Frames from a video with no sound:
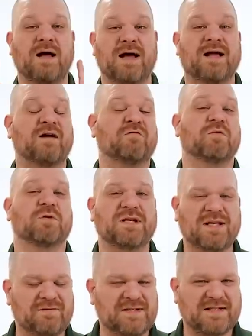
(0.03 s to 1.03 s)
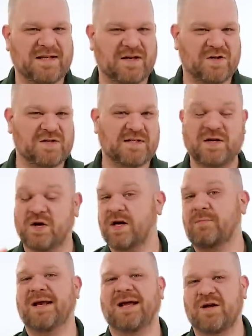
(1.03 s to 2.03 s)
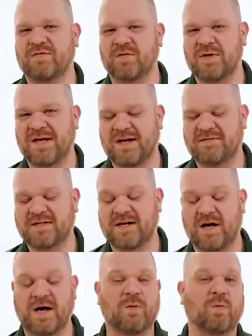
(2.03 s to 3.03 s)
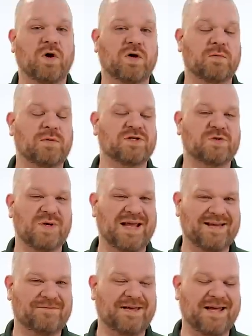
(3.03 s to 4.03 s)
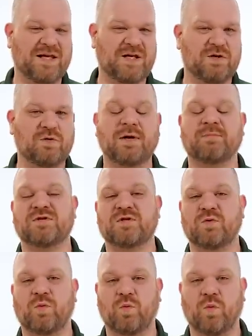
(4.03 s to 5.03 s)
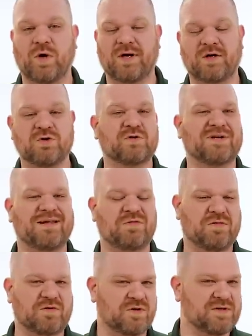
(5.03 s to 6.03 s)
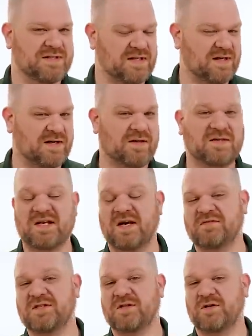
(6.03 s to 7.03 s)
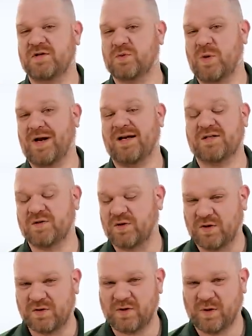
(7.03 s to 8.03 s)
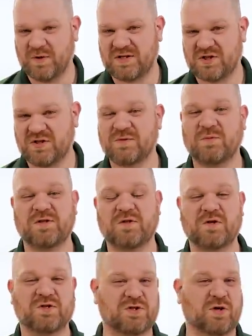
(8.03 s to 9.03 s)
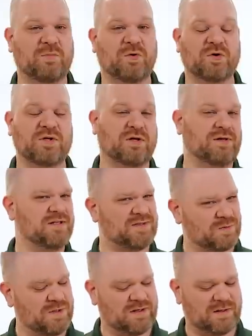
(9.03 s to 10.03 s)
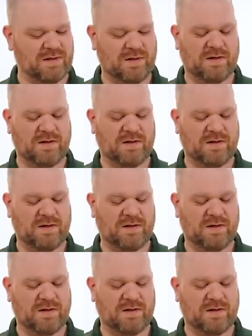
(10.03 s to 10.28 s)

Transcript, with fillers: Hey everyone, David C. Anderson here coming at you from the Knife Center, and welcome to Knife AQ episode 113, the knife series where I answer all your questions, whether they're sharp or dull. And this week,